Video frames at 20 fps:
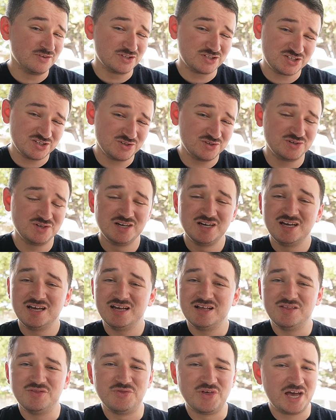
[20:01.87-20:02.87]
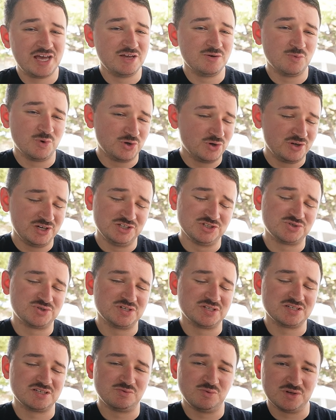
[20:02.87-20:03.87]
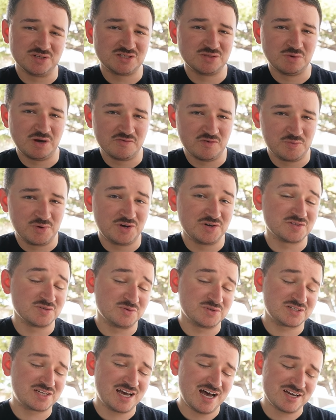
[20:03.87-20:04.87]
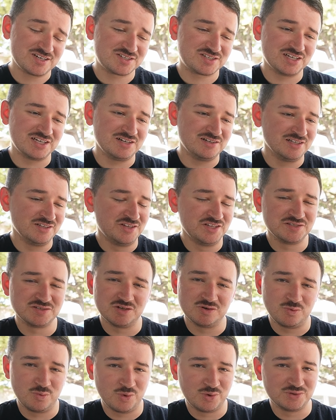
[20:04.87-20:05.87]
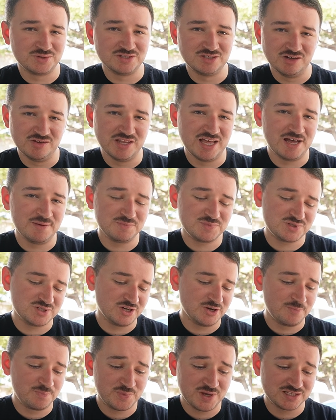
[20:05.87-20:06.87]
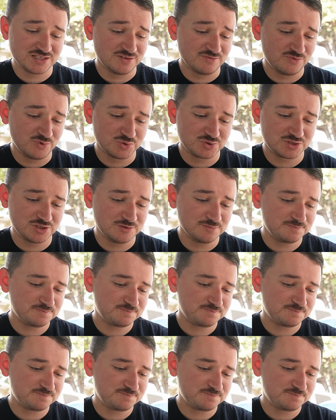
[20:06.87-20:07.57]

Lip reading: it too. They were not interested whatsoever because it was a cash sale and there's no warranty on that. So that's unfortunate.